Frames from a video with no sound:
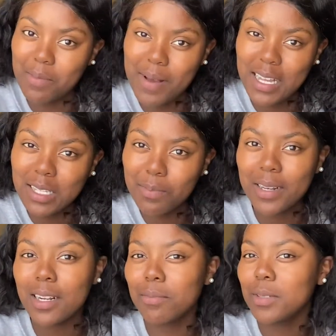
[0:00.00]
Party,
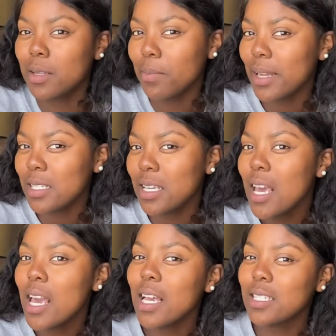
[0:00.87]
but like Mr. Party
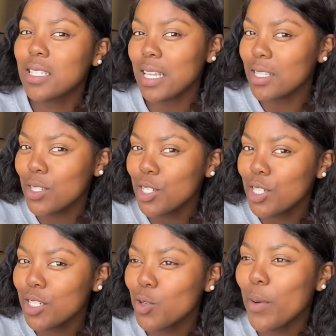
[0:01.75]
is
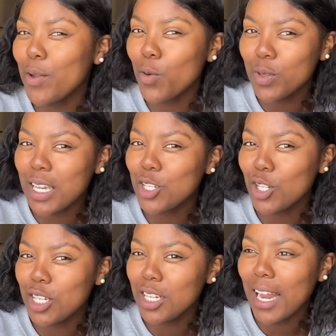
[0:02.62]
subtle, no one knows
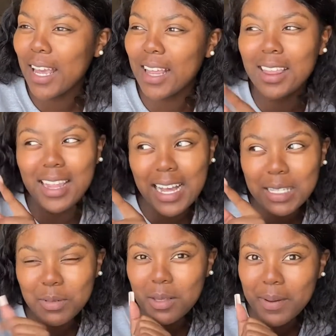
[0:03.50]
actually like that's Mr.